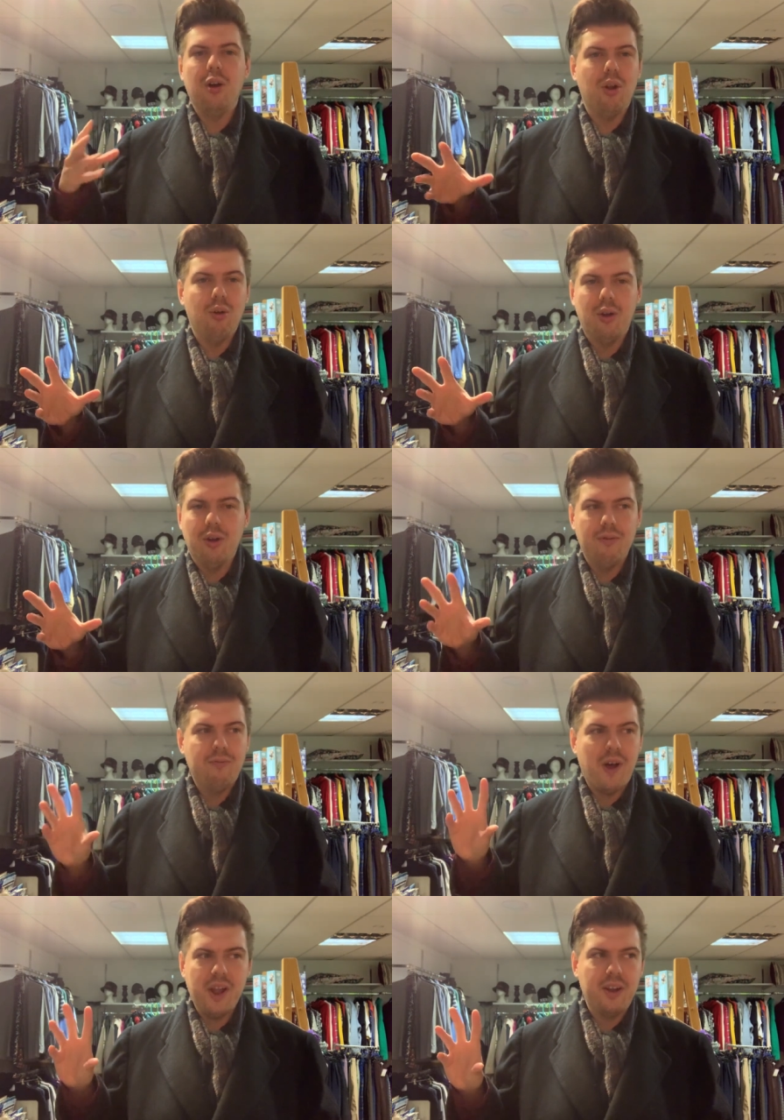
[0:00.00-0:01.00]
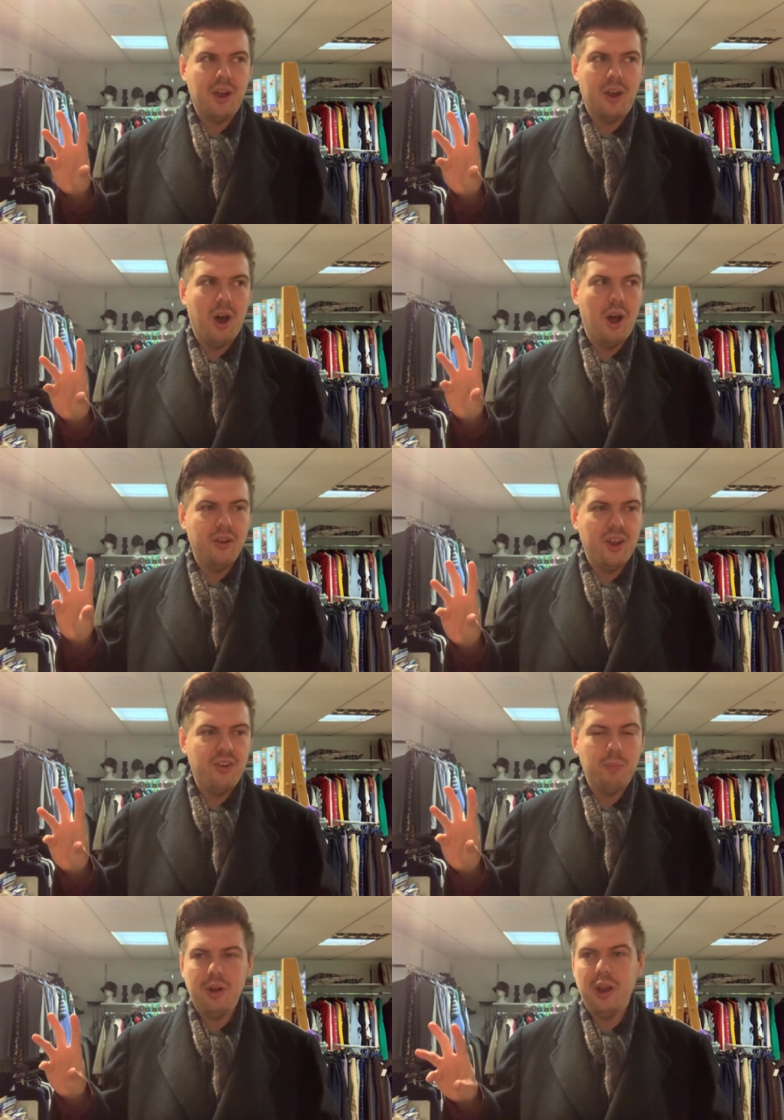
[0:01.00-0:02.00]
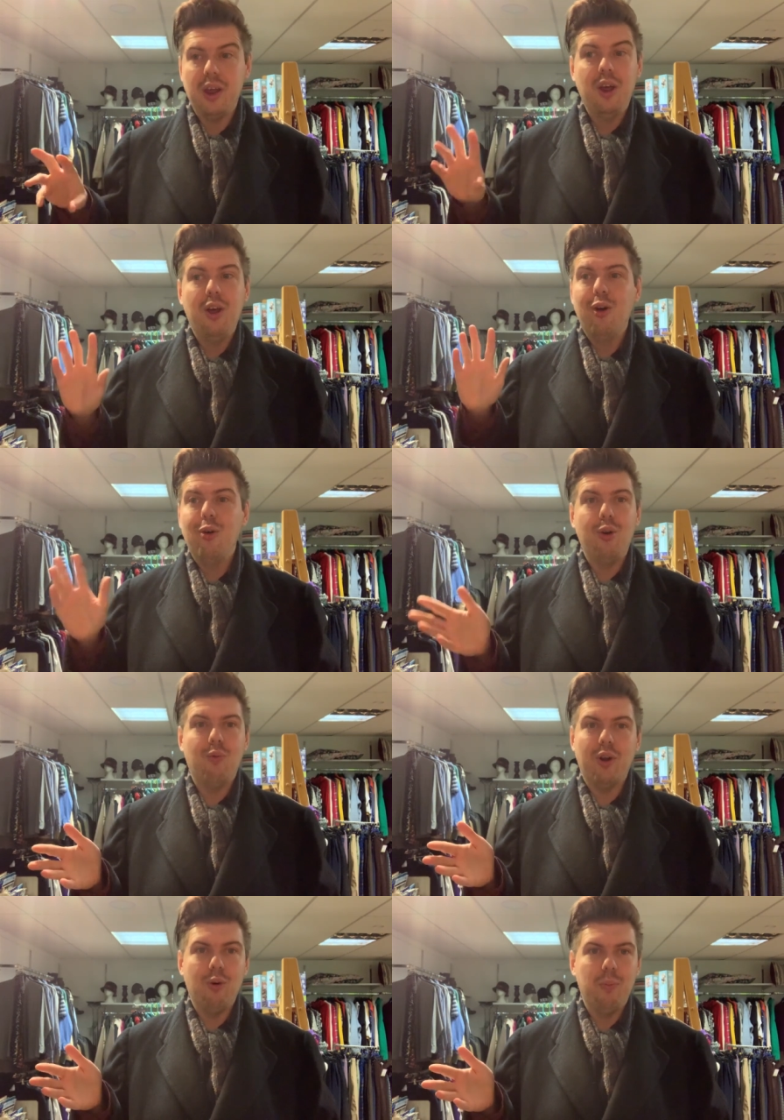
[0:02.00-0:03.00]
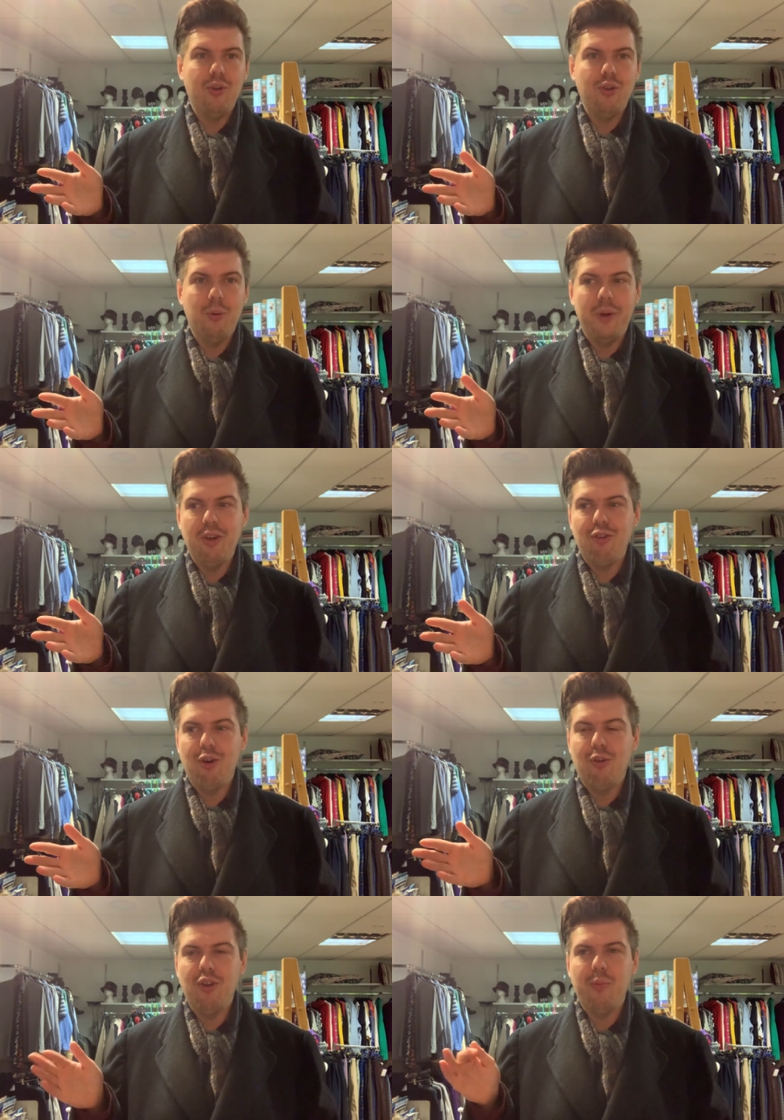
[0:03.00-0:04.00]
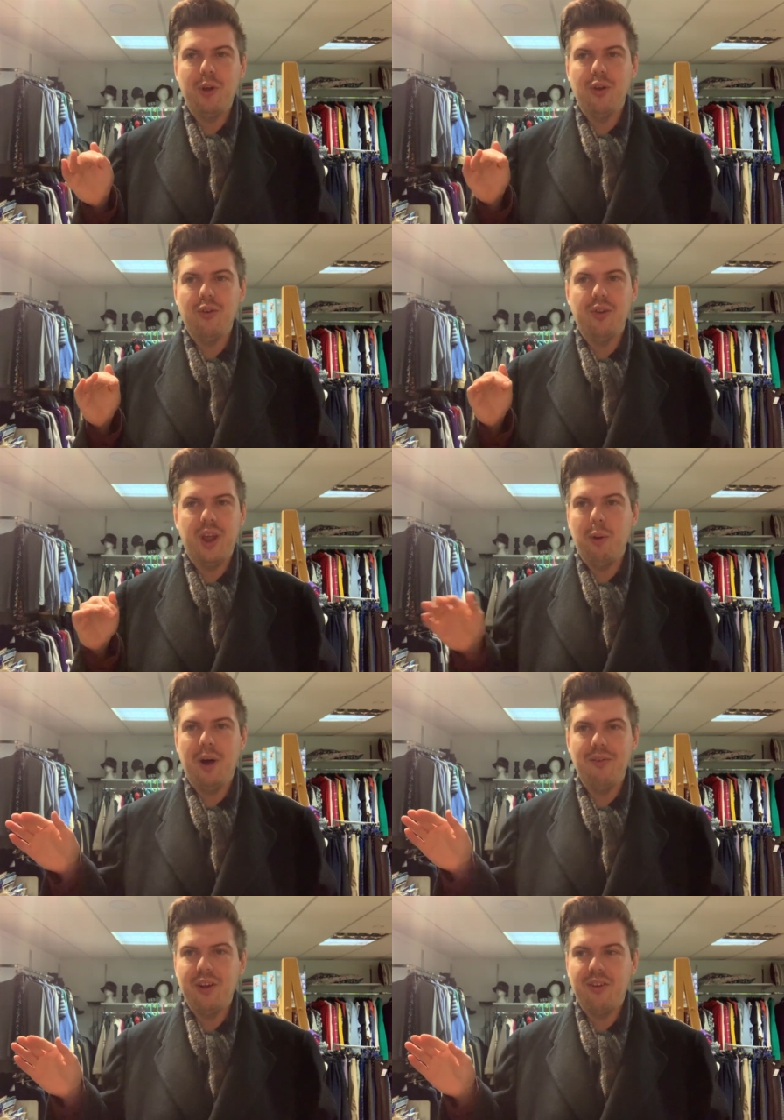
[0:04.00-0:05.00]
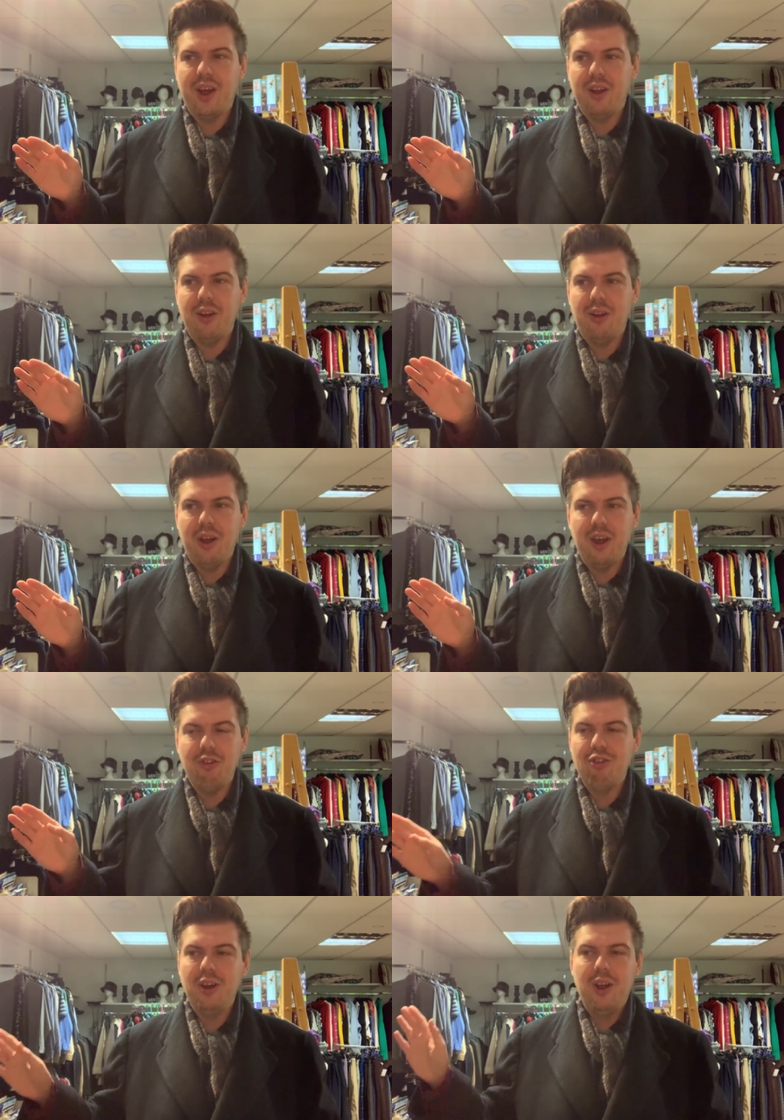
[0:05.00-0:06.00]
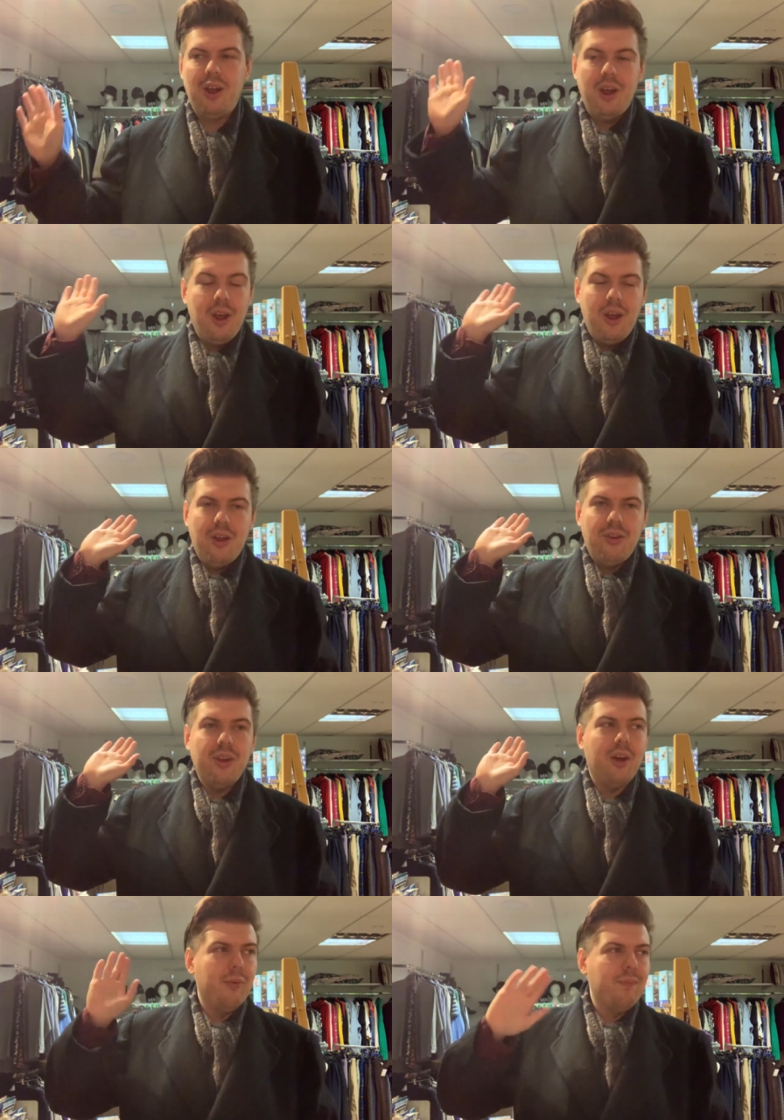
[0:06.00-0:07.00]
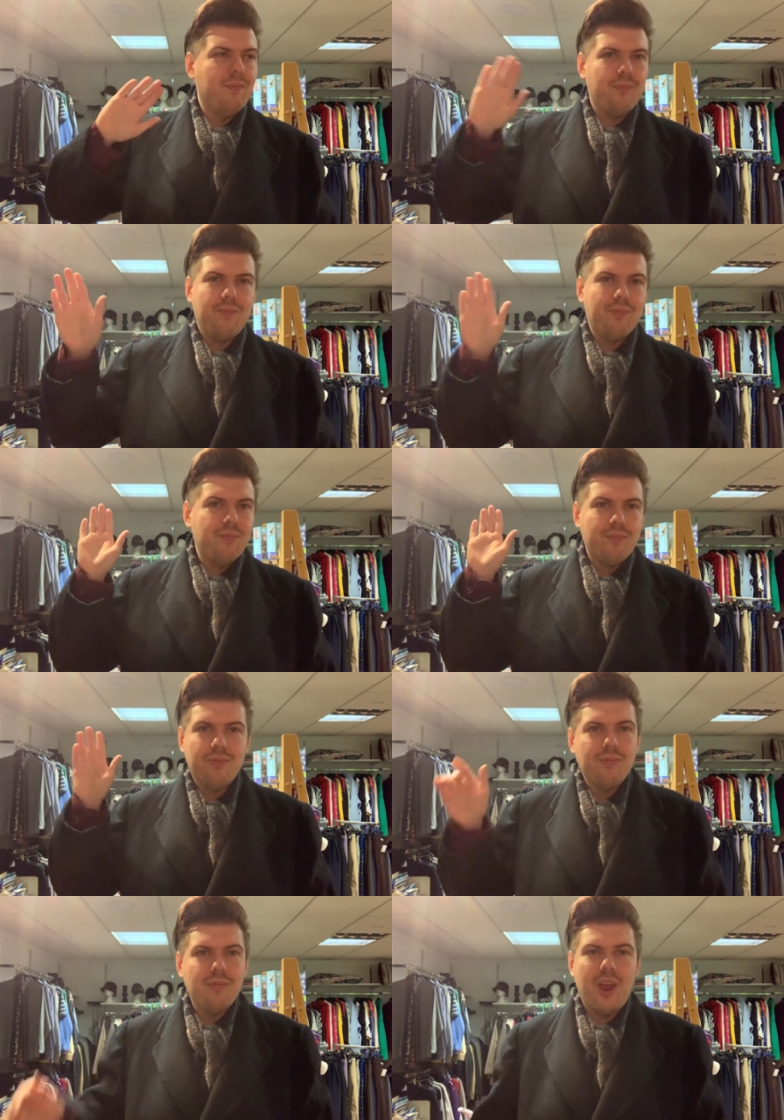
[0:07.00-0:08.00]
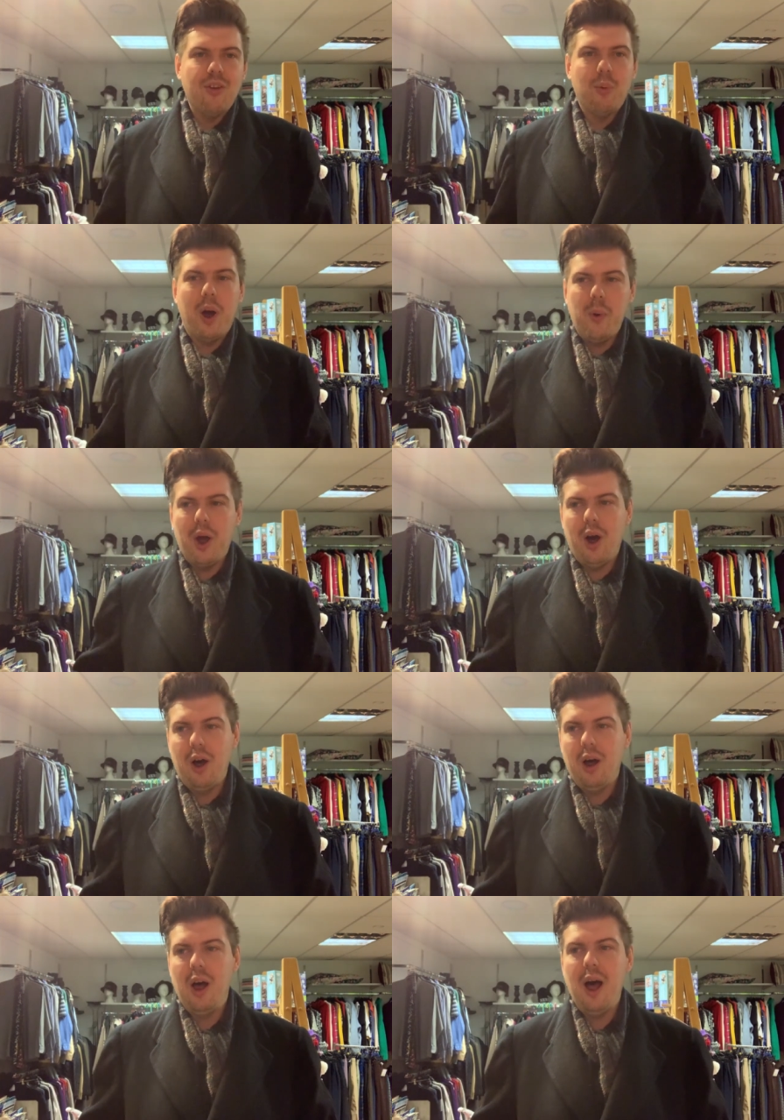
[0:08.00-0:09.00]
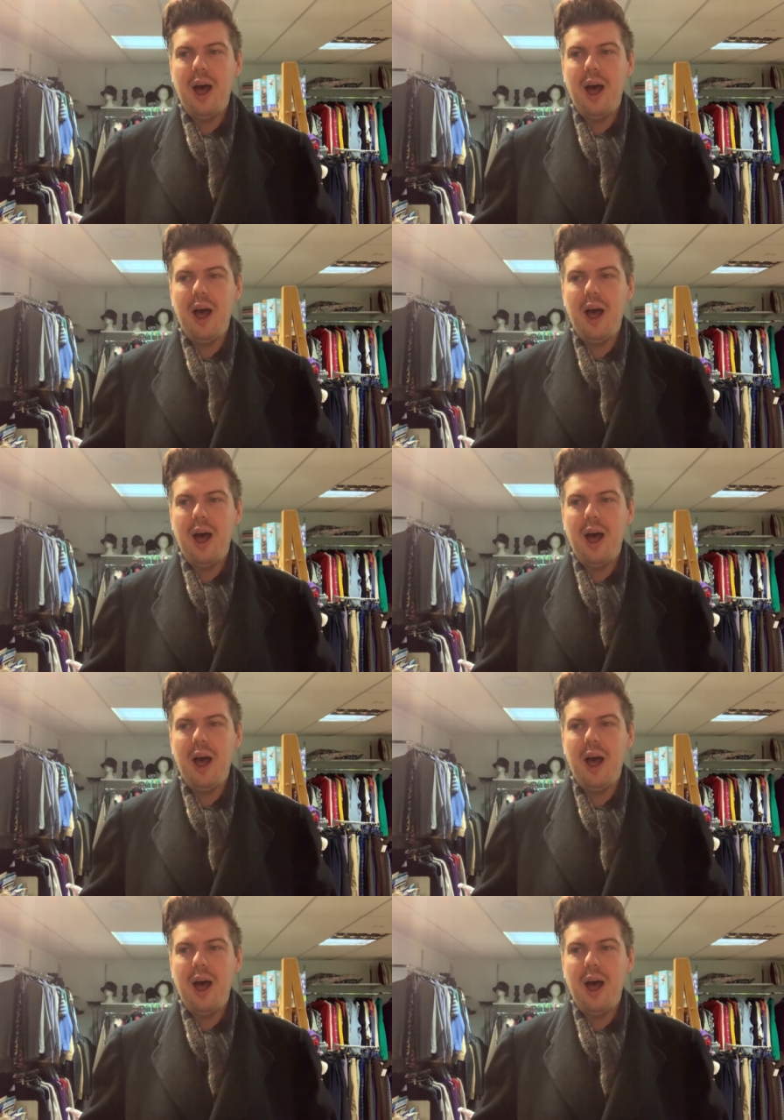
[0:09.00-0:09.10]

Got a look at finding a card desperately. Couldn't ring up and sort my insurance because they were having a technical hitch. So that's where we are